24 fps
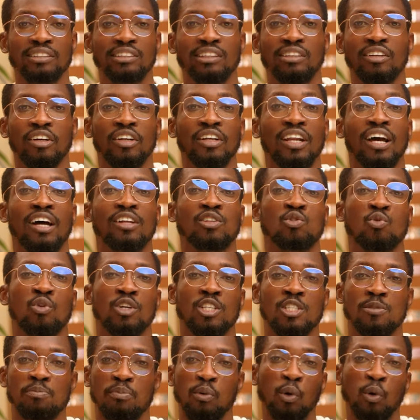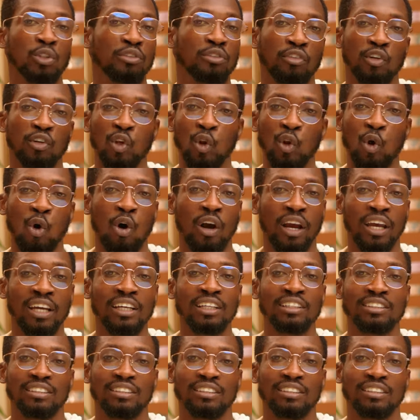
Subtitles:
to learn how to expose for log,